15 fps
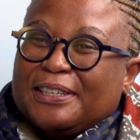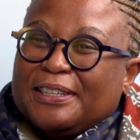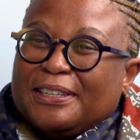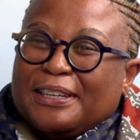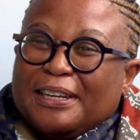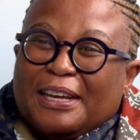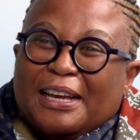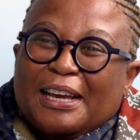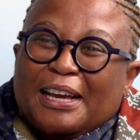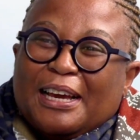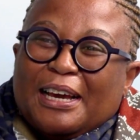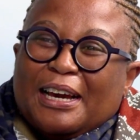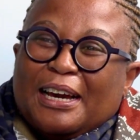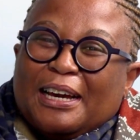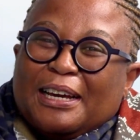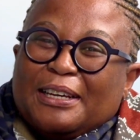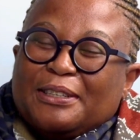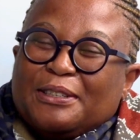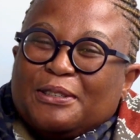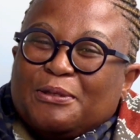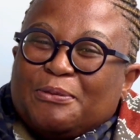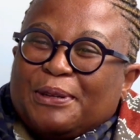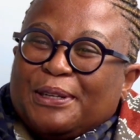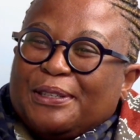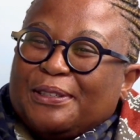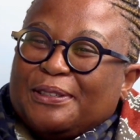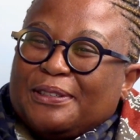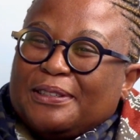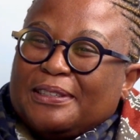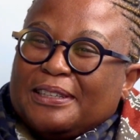And I
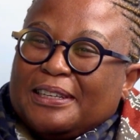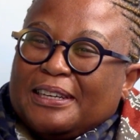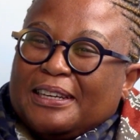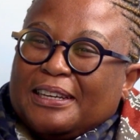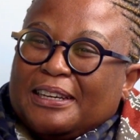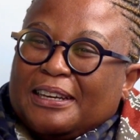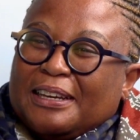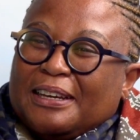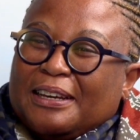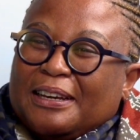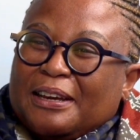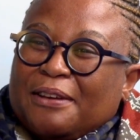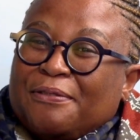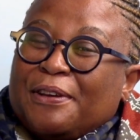spent a